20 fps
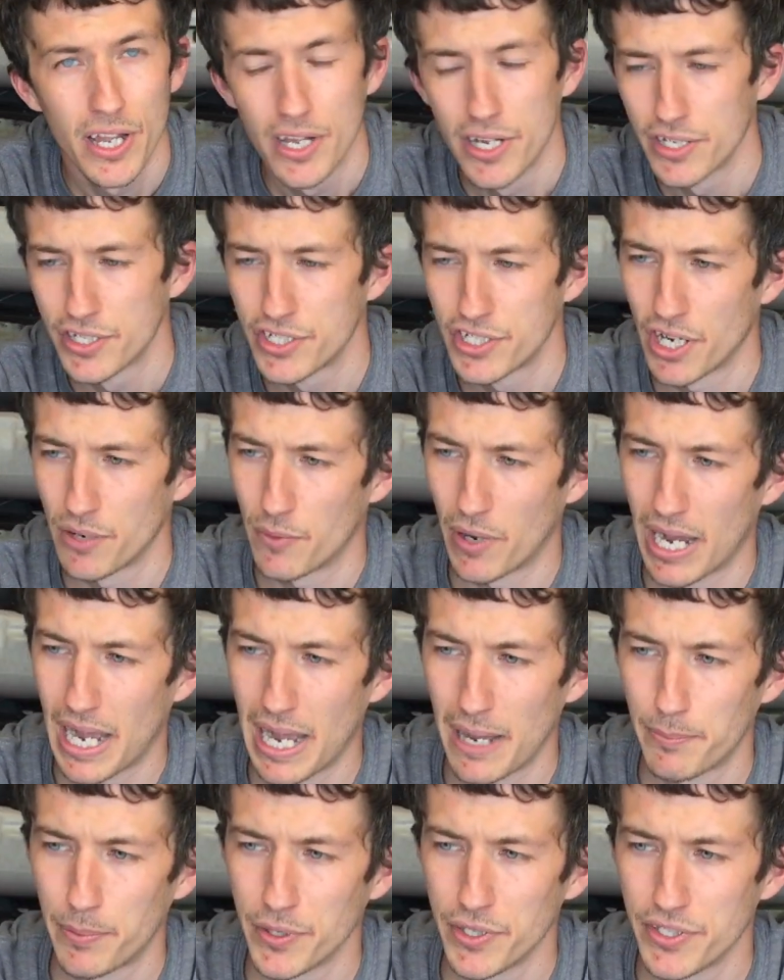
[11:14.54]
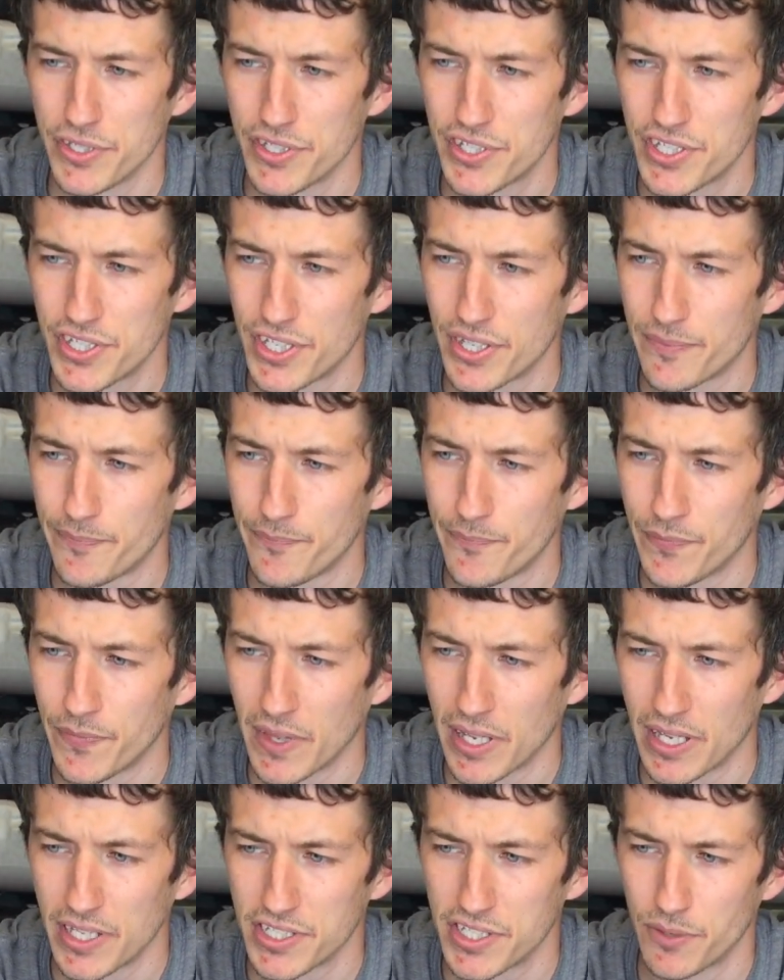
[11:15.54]
to show what happens.
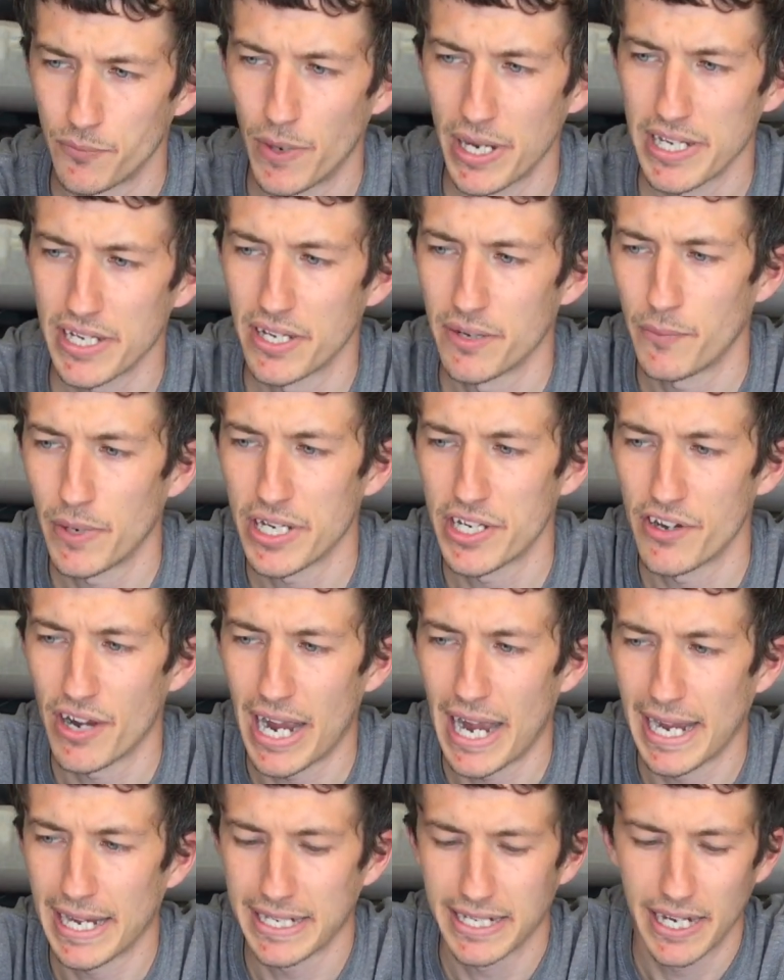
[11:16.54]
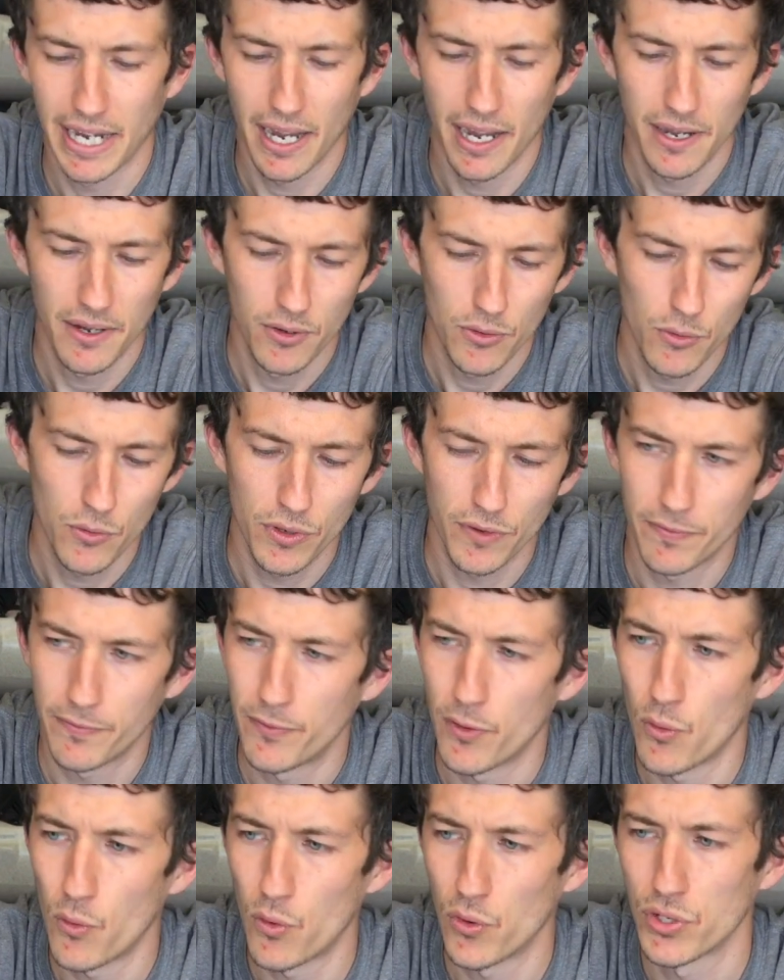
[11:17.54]
So when you're at anchor, all the
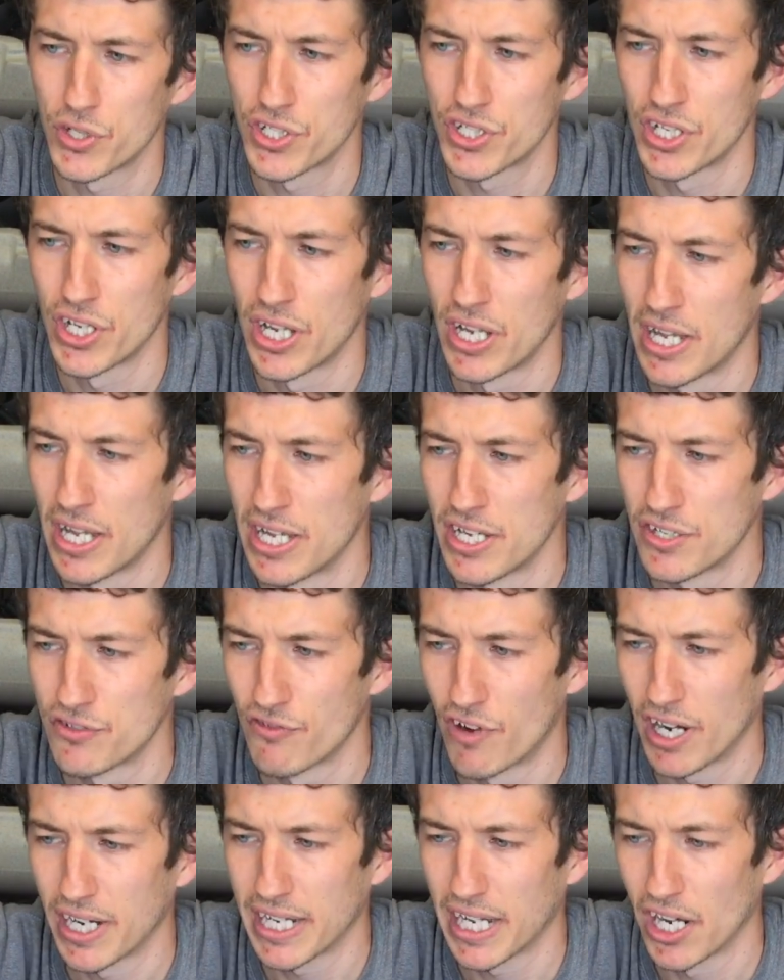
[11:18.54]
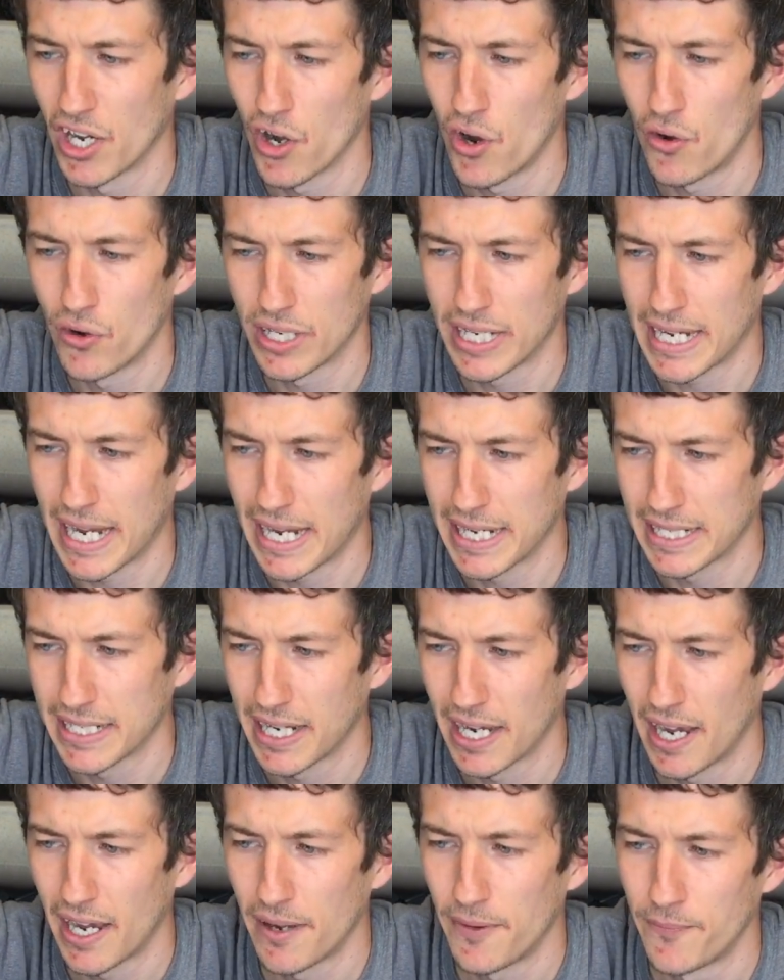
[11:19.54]
force running along the
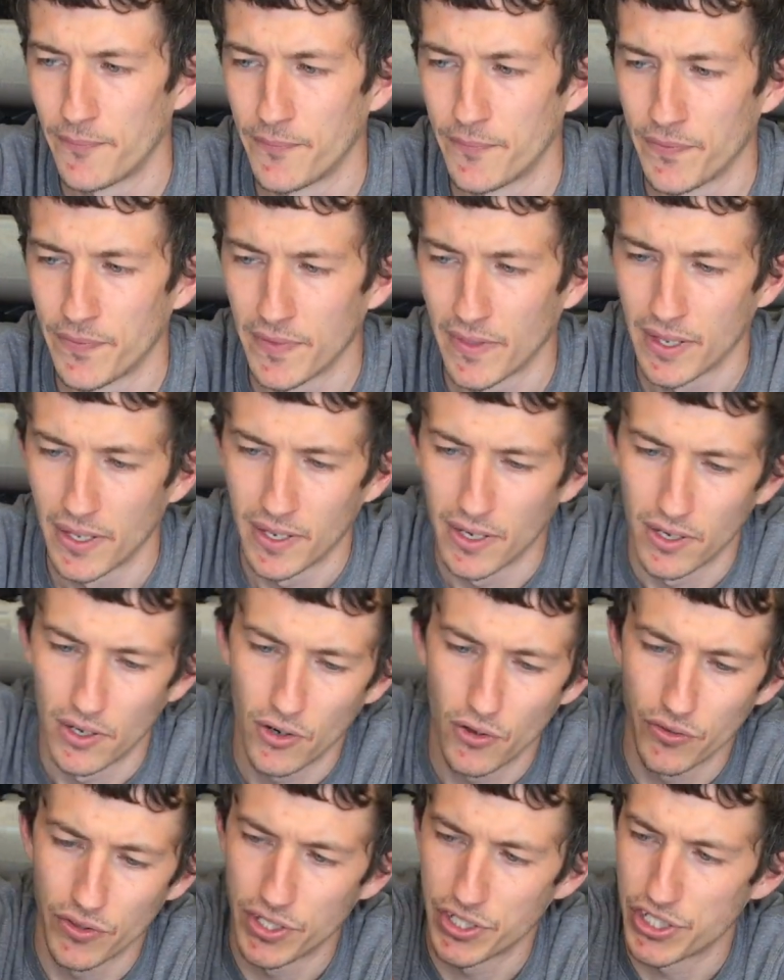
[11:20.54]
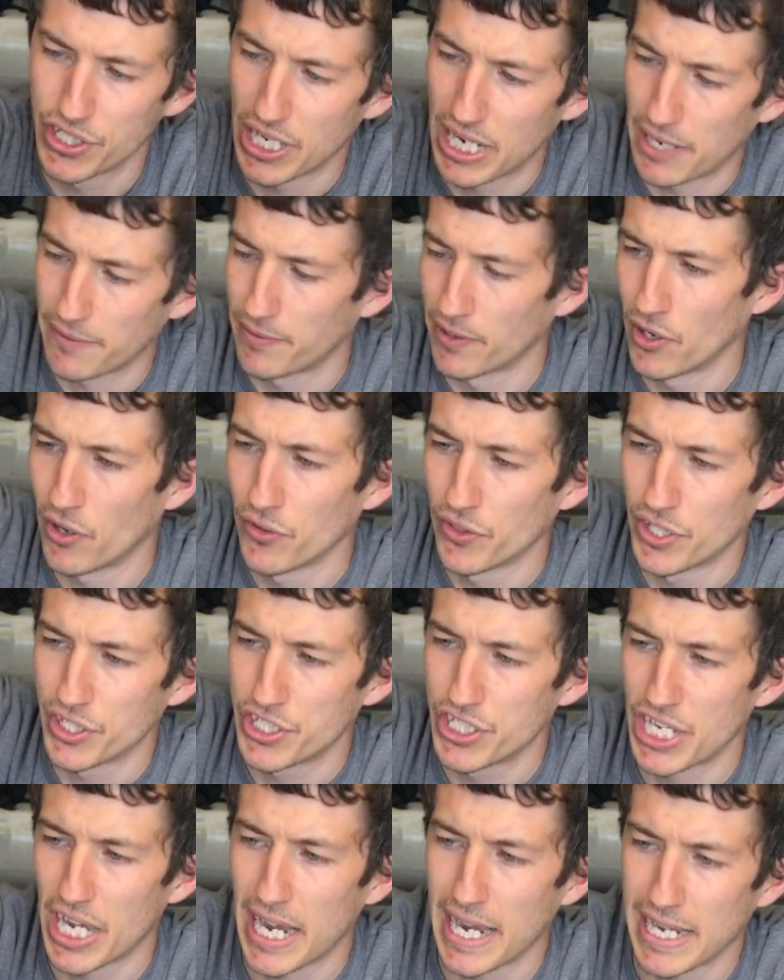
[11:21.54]
anchor, along the shaft, along the
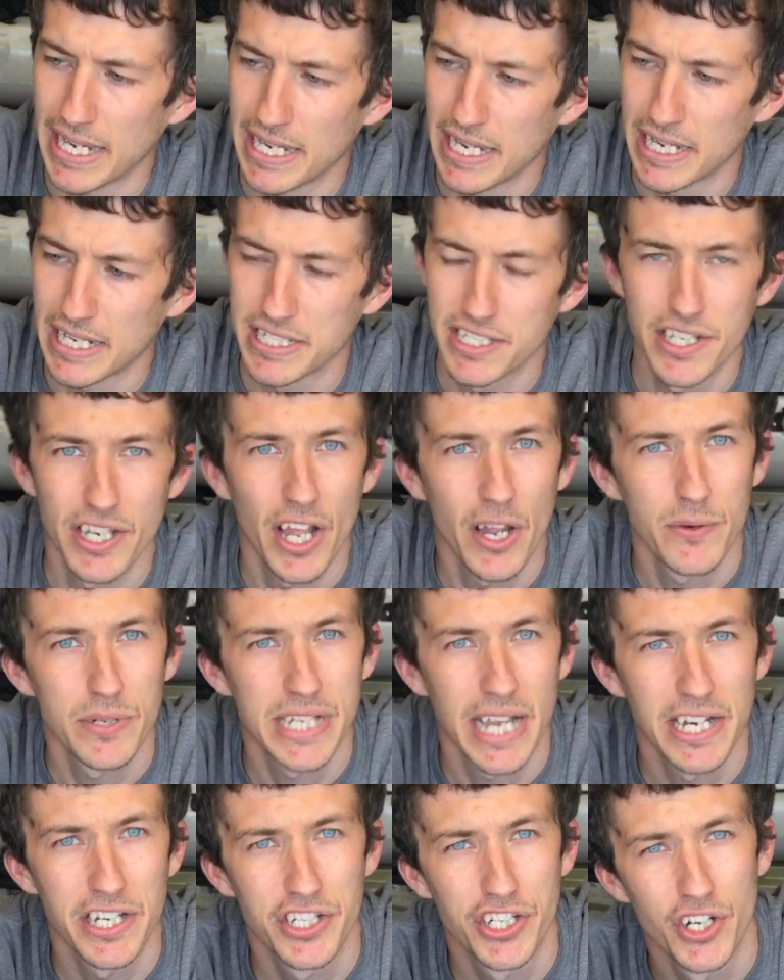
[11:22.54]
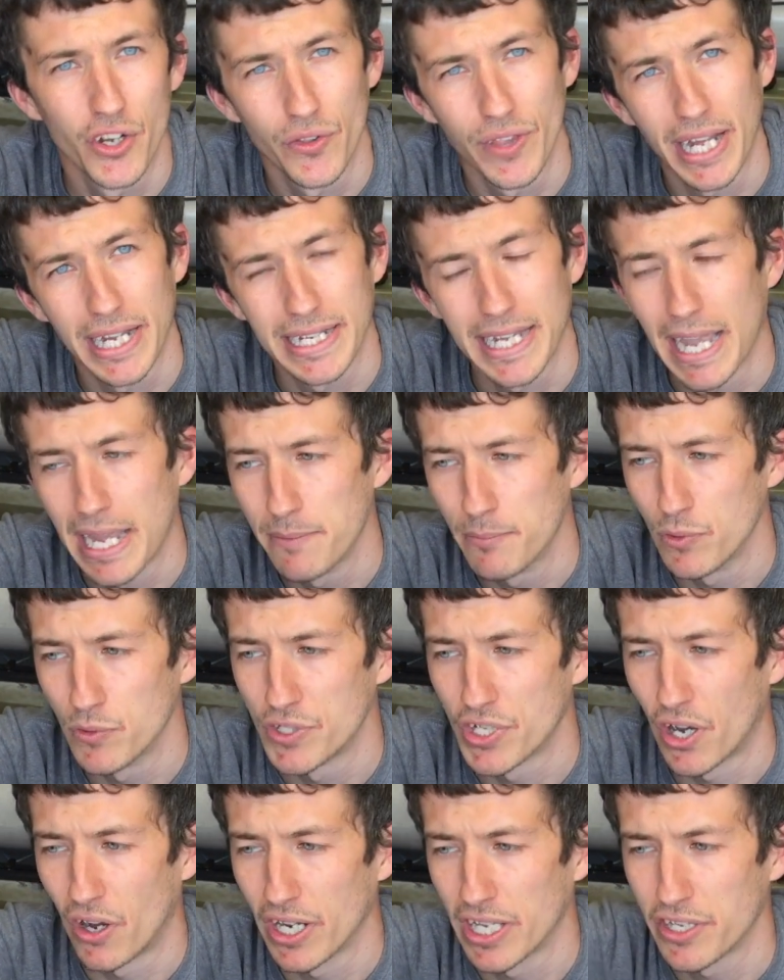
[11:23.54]
chain, there's no tension on that cable
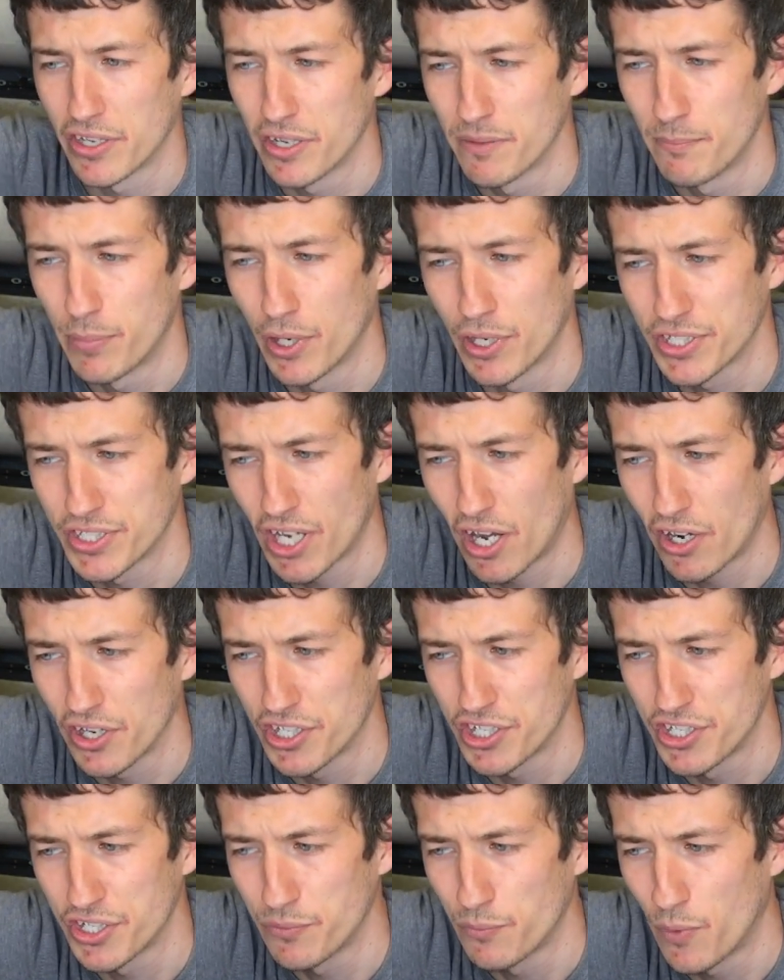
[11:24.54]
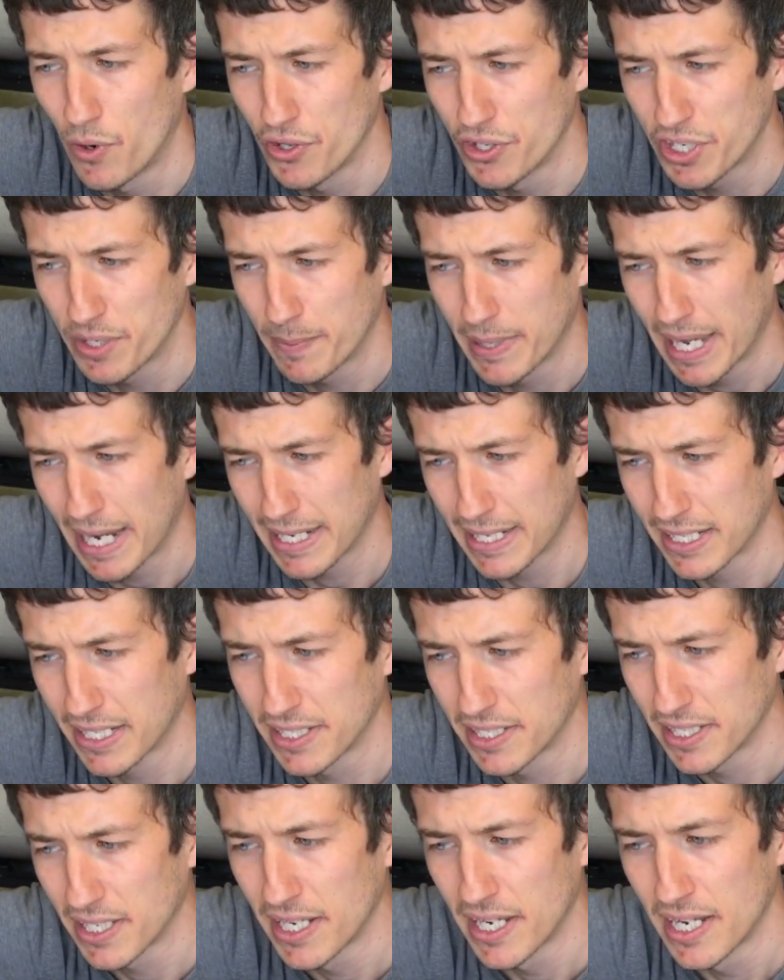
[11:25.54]
tie. You can pull as hard as you want, you can be anchored